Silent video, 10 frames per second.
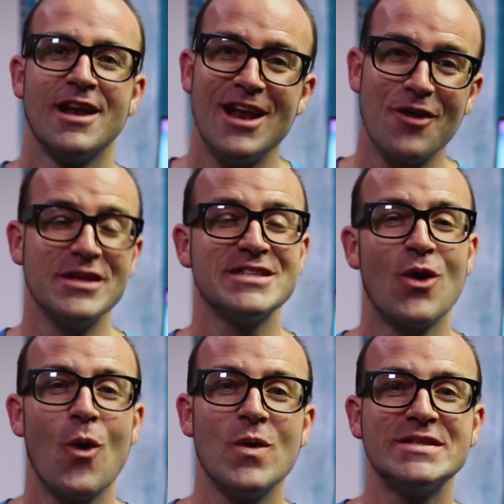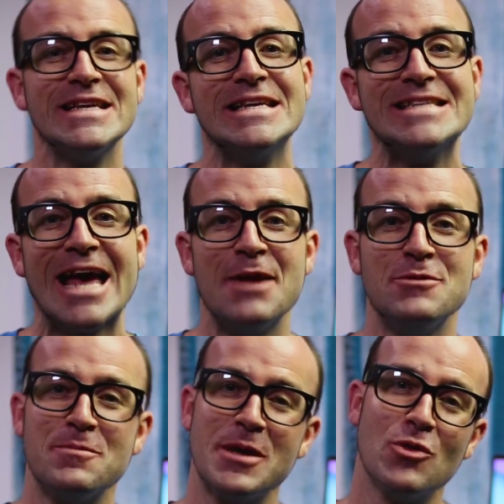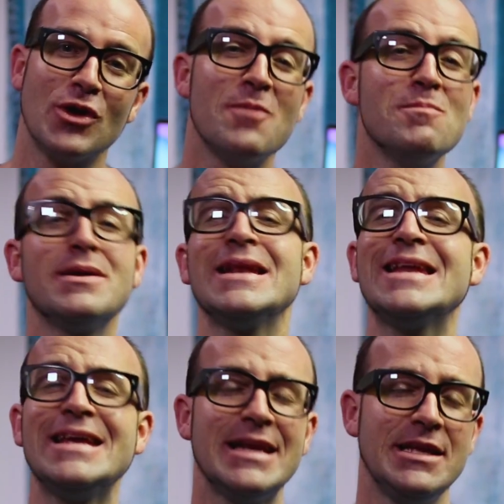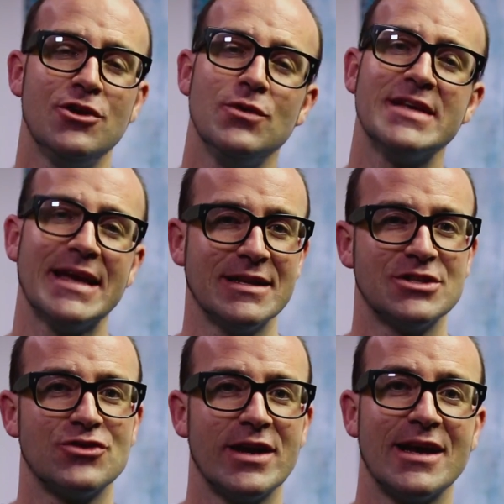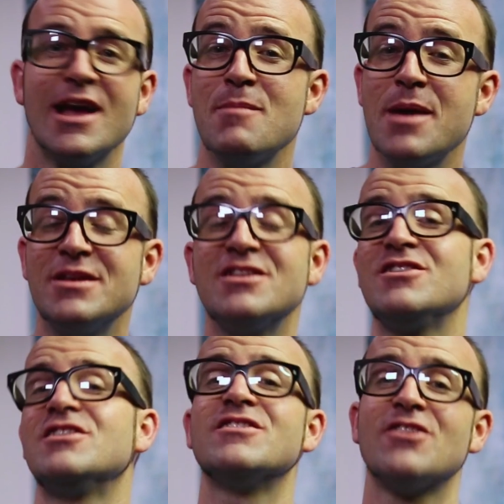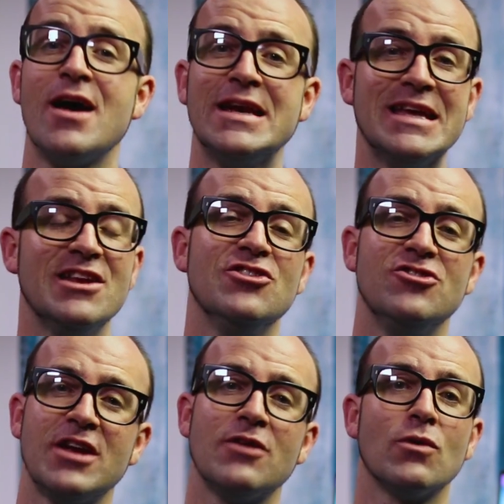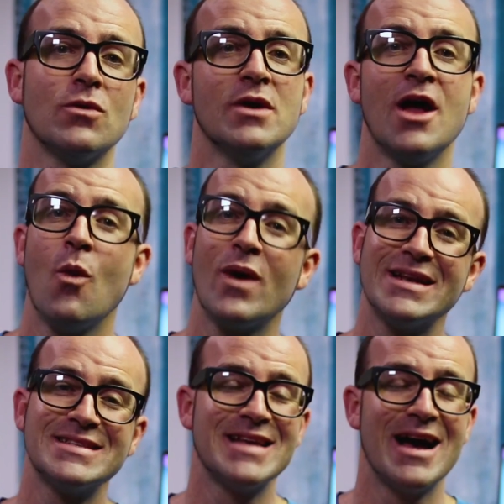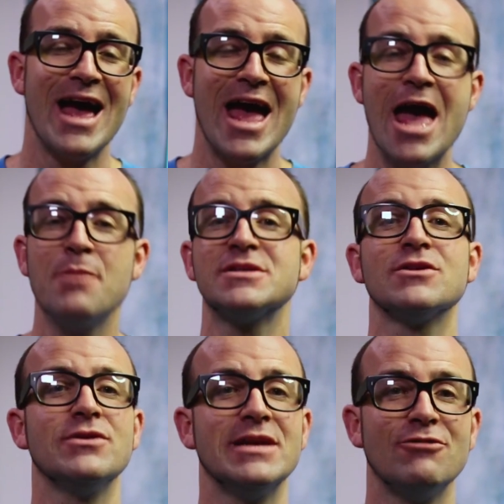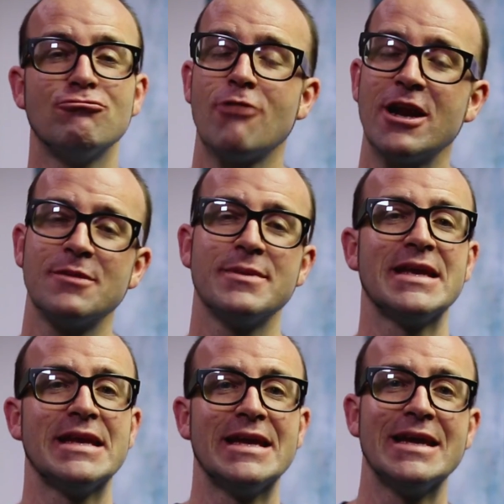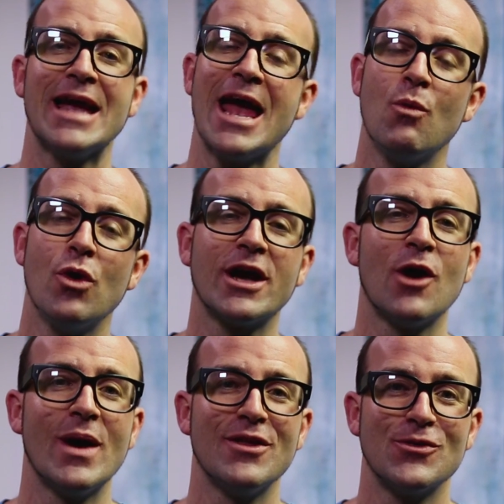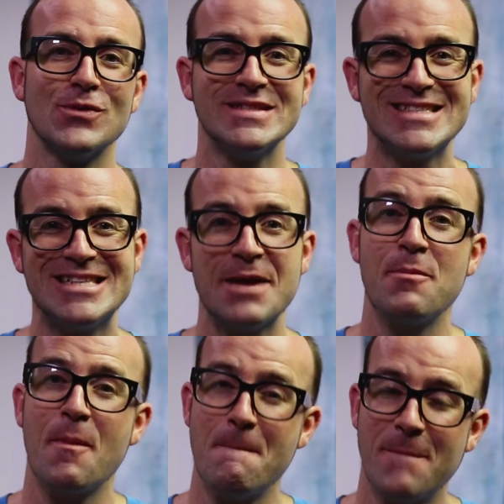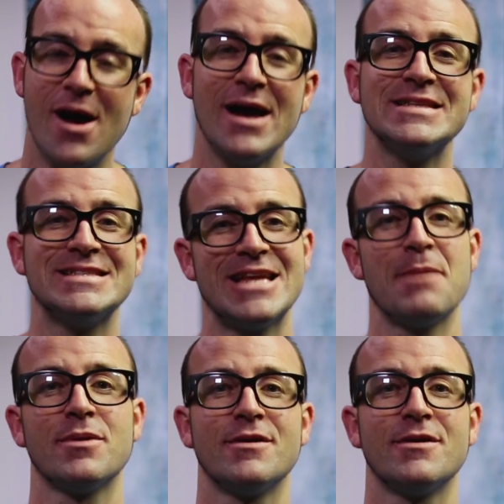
Now this course is aimed at people completely new to Illustrator and maybe to design in general. We're going to start absolutely right at the beginning and work our way through step by step.